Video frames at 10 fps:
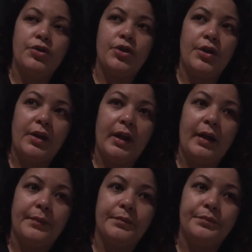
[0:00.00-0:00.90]

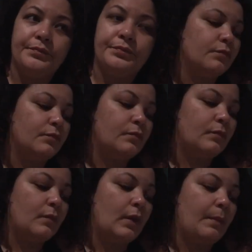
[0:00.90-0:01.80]
journey,
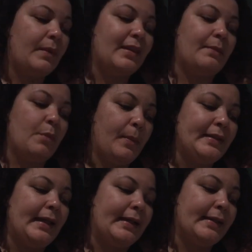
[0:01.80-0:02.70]
but
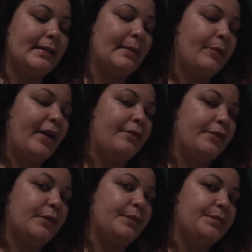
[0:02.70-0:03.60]
moments like this, I'm
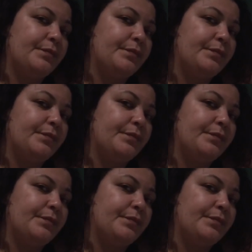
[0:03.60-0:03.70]
grateful.